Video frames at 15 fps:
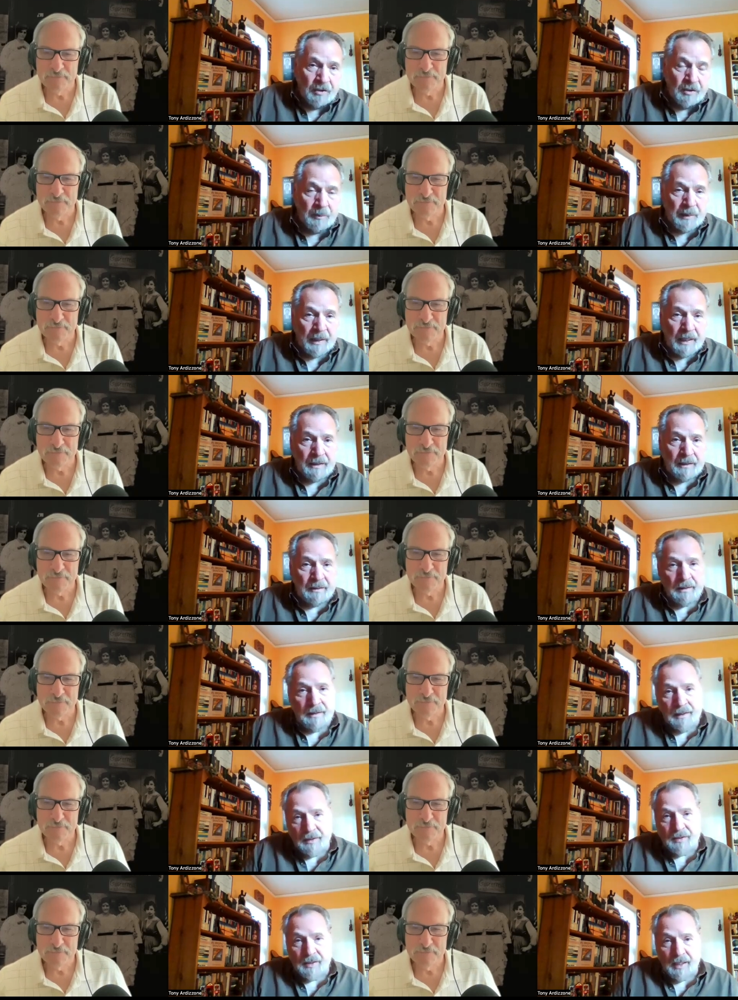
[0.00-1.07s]
Speaker 1: your pocket the
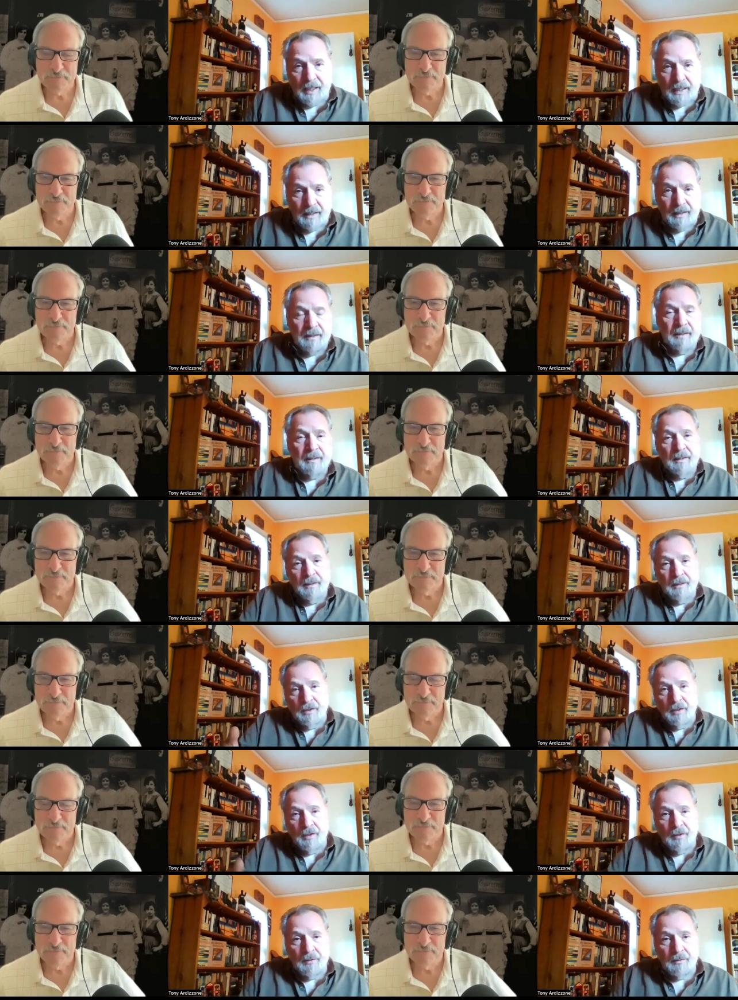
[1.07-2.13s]
next day
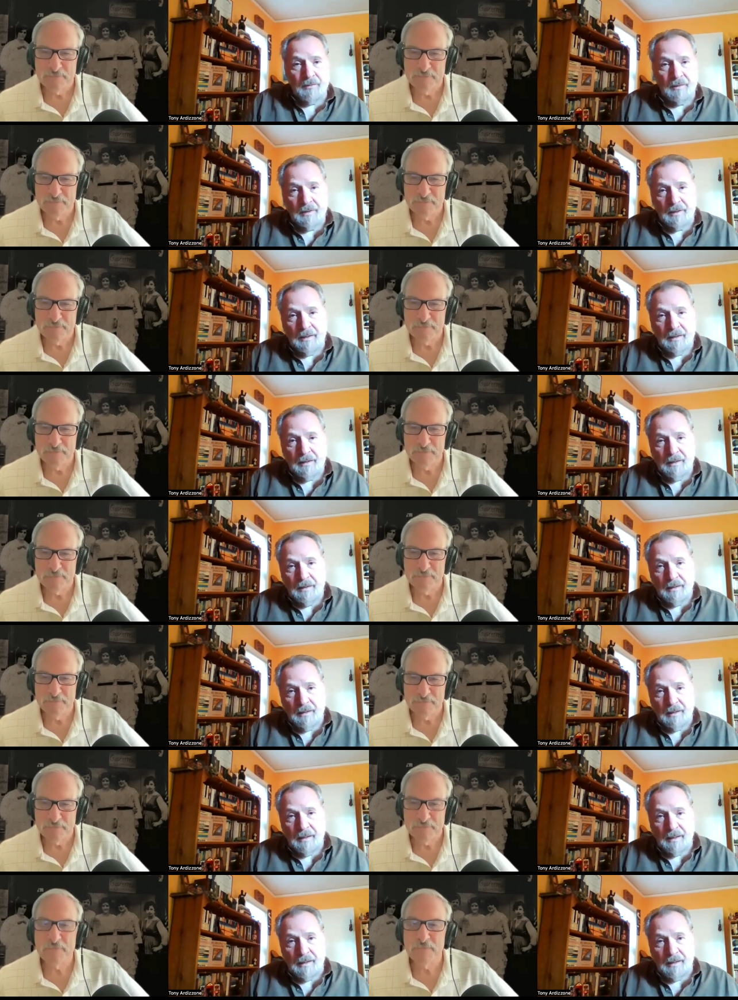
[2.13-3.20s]
you know
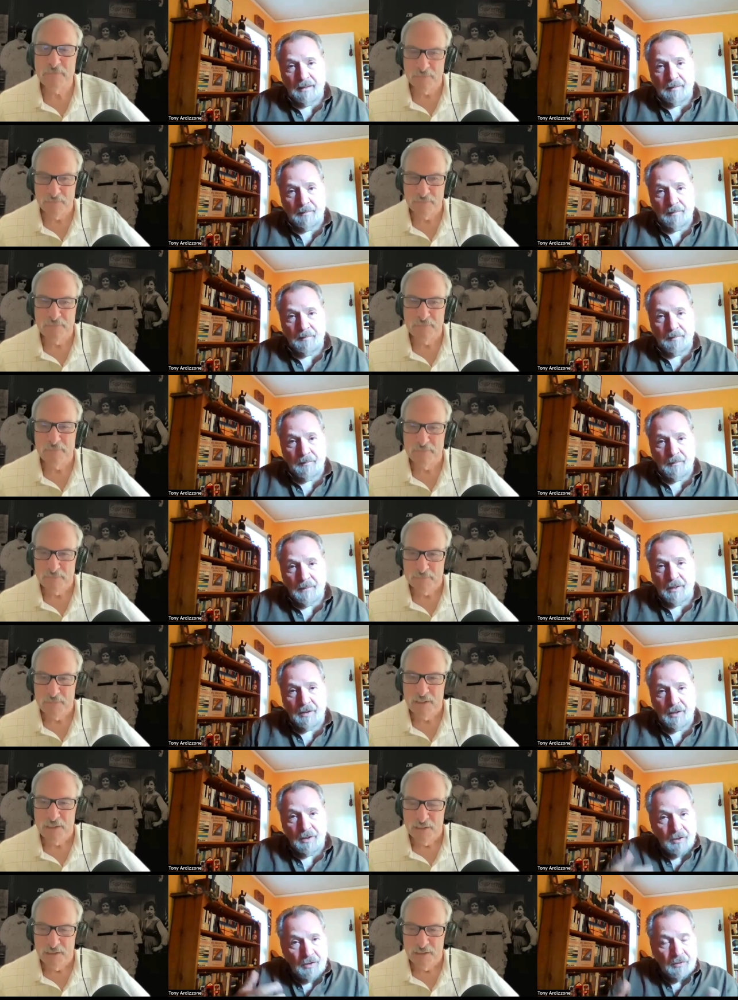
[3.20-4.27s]
um,
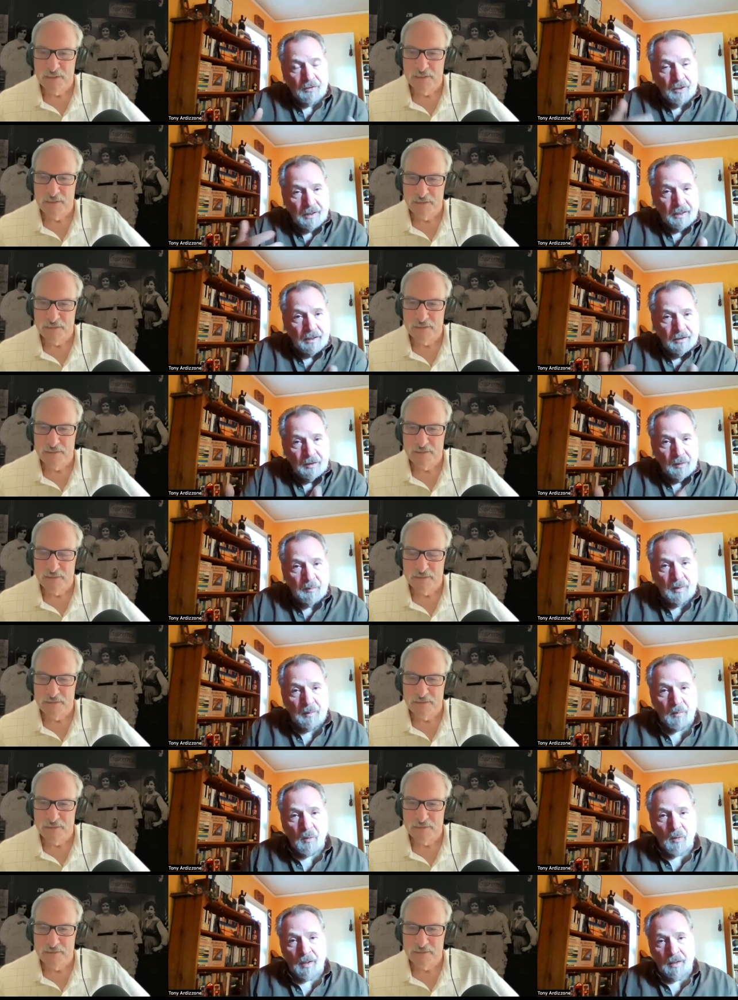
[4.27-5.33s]
then you know you get a little bit
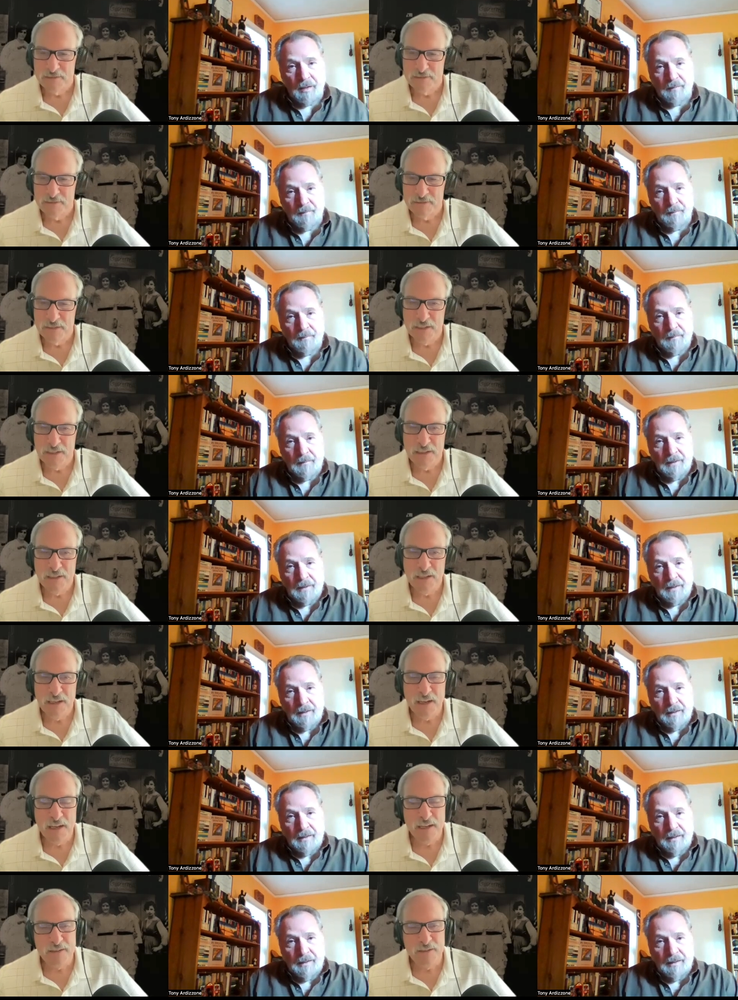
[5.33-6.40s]
more
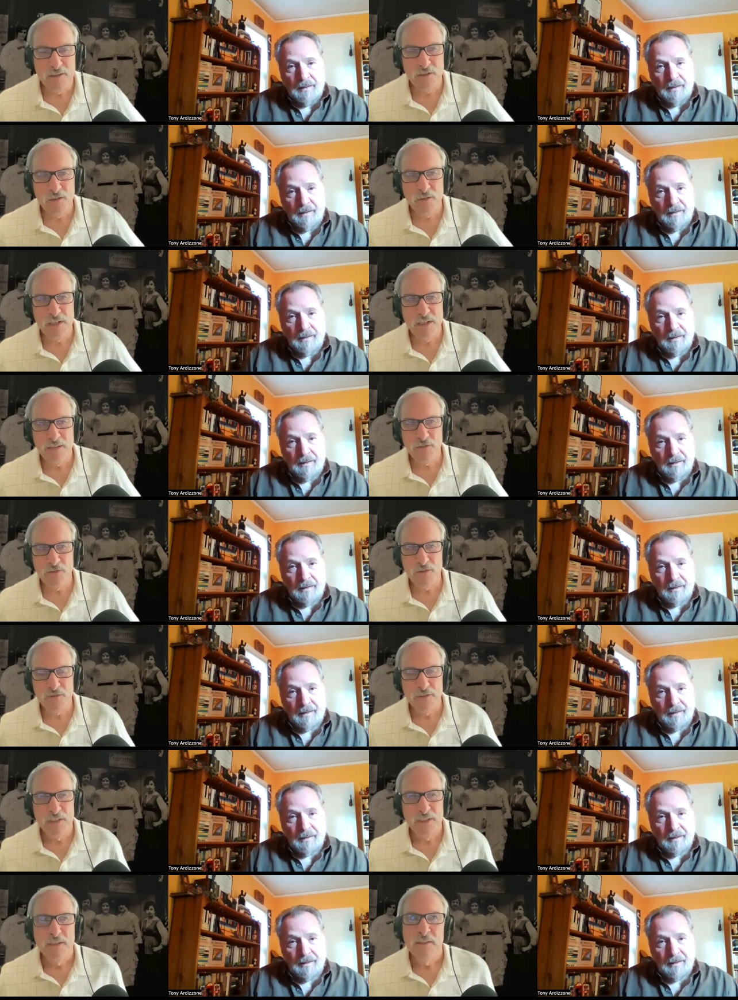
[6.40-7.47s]
Speaker 2: yeah I, you know and i
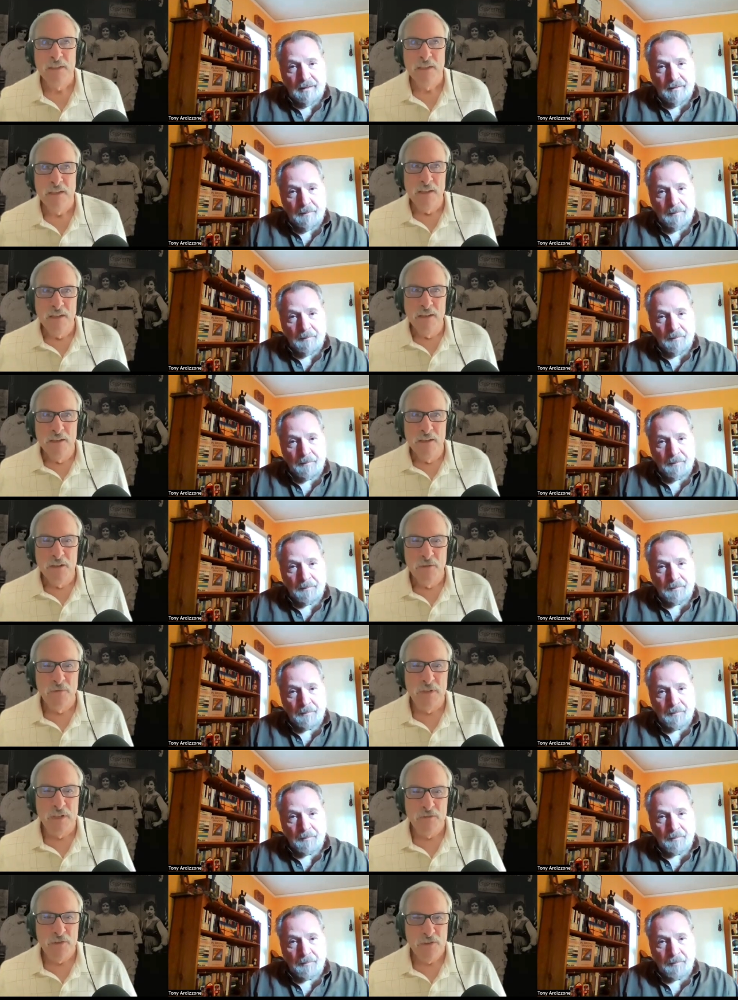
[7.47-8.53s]
wrote
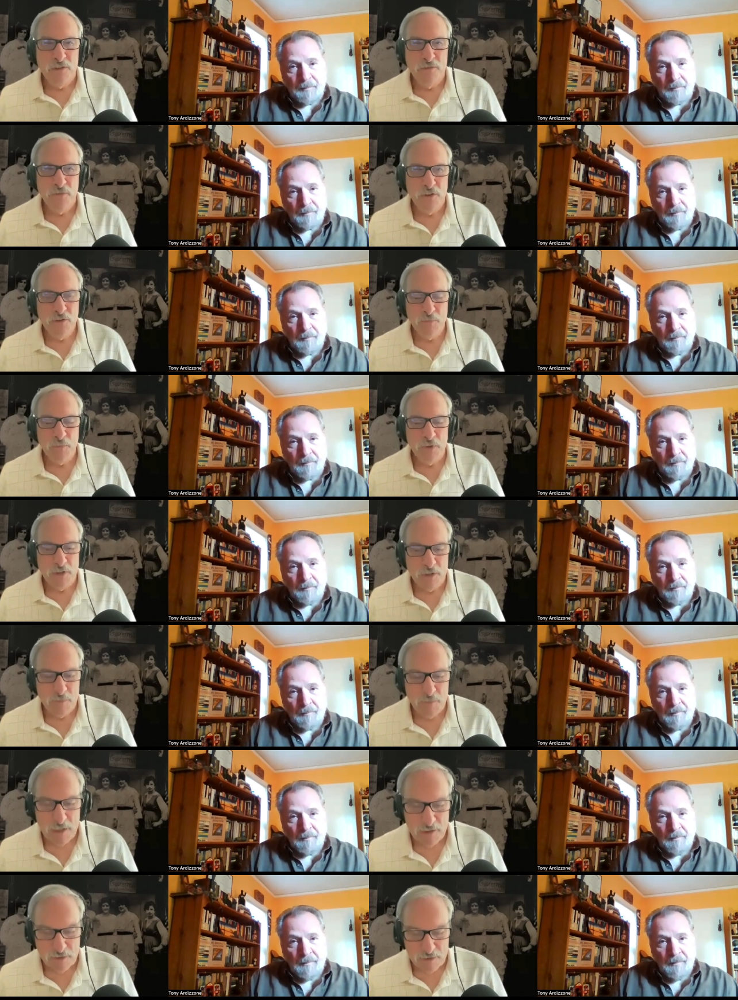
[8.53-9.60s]
when i wrote the first book
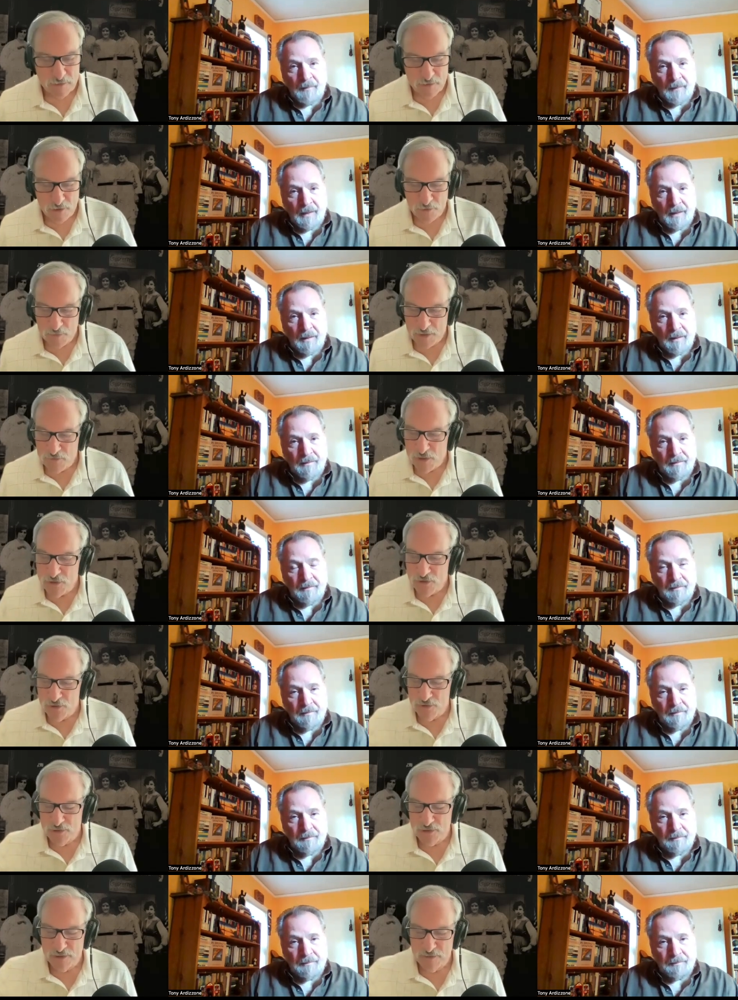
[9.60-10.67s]
about you know my
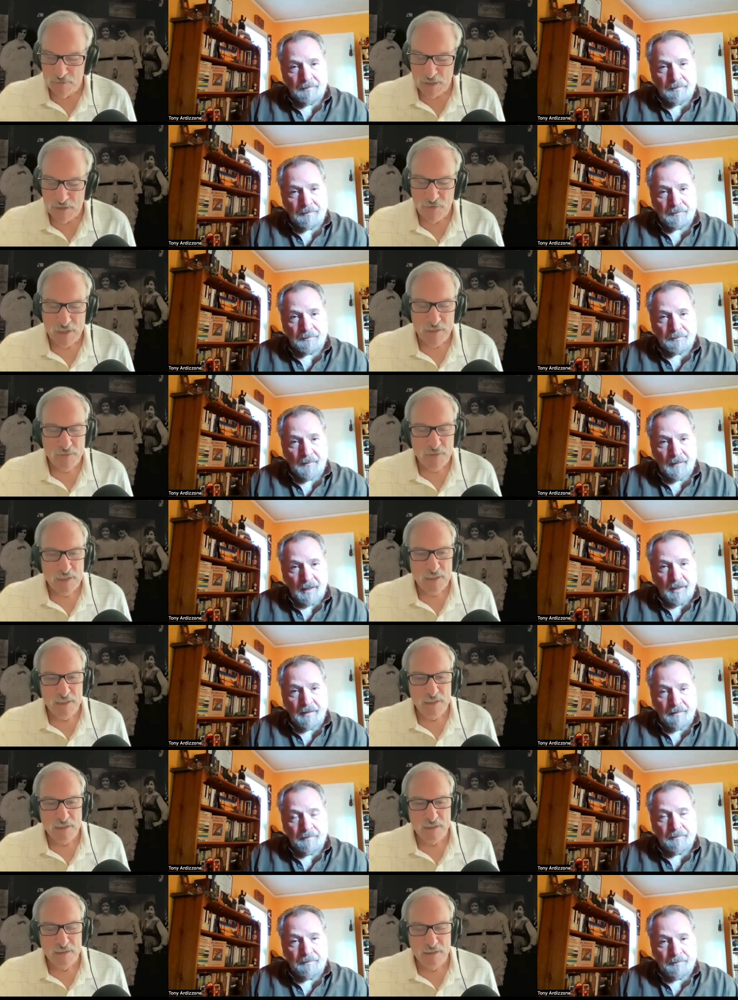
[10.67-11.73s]
research and my
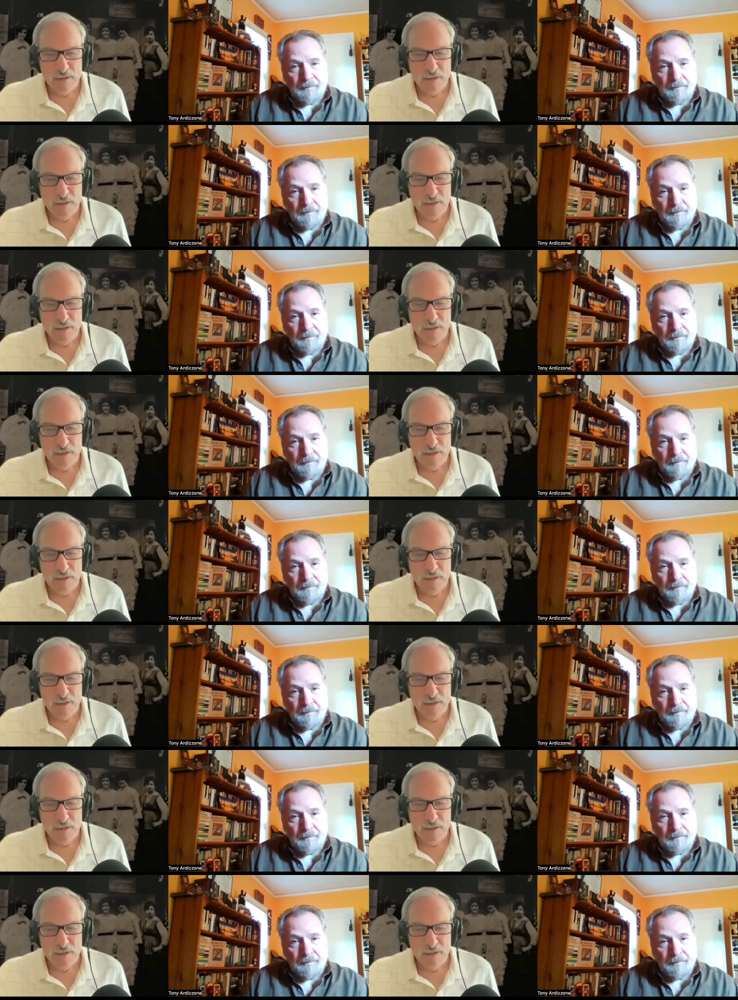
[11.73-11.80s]
family yeah. and